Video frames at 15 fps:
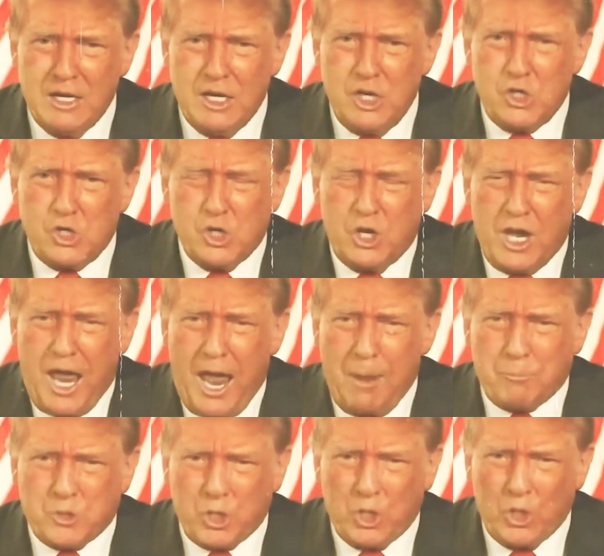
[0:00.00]
He should
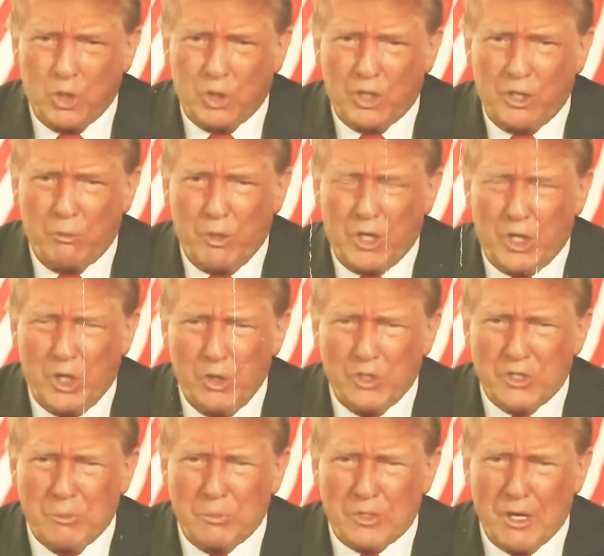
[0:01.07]
absolutely recuse
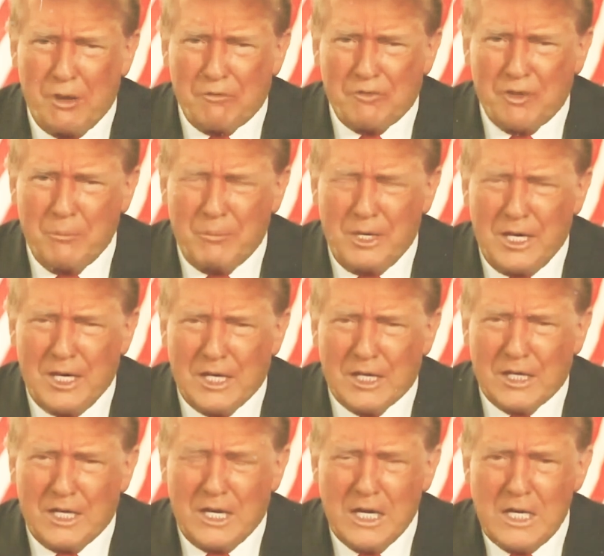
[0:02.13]
himself
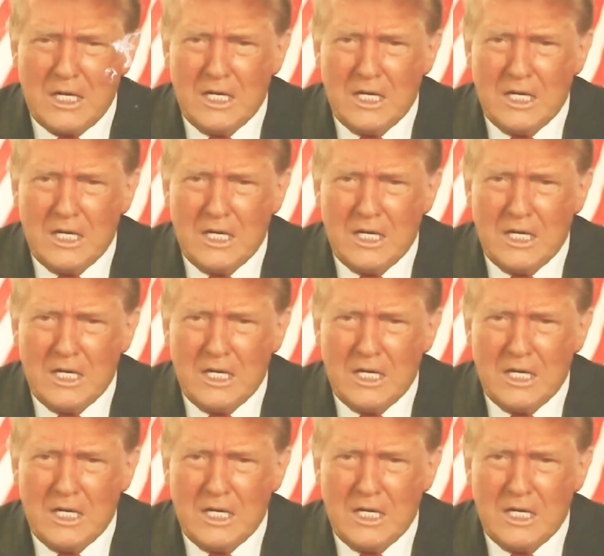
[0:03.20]
immediately.